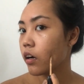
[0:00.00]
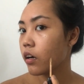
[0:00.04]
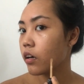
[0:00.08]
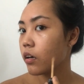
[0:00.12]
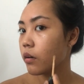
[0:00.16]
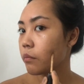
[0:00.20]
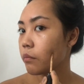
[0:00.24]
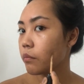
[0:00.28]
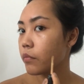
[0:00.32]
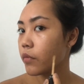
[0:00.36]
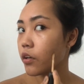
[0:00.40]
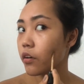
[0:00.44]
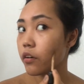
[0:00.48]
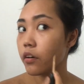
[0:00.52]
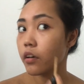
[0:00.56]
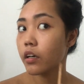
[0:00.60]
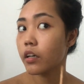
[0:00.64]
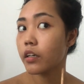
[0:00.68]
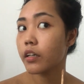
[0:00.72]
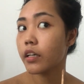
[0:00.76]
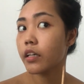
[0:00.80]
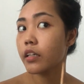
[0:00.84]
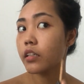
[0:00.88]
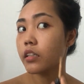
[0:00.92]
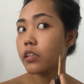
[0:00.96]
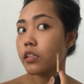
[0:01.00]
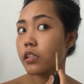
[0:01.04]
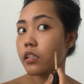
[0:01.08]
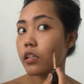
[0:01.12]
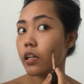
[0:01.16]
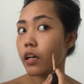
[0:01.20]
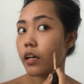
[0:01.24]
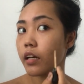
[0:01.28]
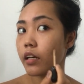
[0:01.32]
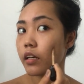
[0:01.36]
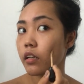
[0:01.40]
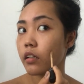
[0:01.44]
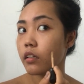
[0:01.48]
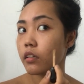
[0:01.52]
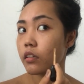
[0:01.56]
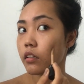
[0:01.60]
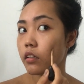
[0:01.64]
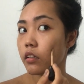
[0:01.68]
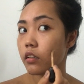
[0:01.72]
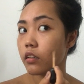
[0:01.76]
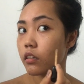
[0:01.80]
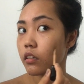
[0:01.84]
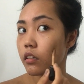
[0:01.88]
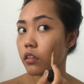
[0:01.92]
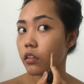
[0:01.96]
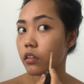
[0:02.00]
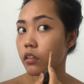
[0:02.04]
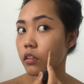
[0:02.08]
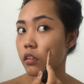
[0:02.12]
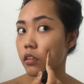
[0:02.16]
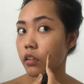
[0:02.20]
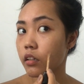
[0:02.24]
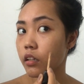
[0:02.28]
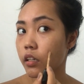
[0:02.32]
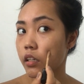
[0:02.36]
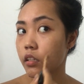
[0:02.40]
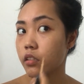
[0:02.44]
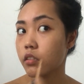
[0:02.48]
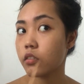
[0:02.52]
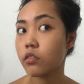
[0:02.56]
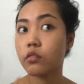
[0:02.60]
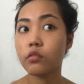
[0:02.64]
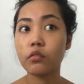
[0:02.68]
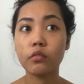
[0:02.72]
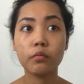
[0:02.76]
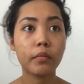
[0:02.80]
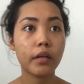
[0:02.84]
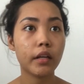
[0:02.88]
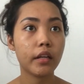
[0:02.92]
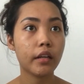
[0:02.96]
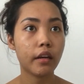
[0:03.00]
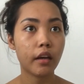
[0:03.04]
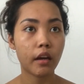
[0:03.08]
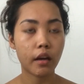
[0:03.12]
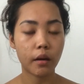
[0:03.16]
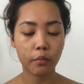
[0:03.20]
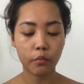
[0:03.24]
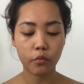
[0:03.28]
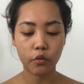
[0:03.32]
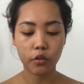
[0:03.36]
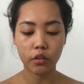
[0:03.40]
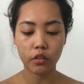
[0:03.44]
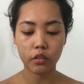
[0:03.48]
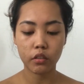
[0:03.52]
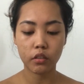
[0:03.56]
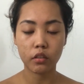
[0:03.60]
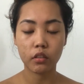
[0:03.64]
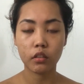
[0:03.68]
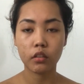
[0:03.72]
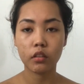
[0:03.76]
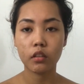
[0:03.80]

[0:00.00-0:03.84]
a mirror that is like next to my camera.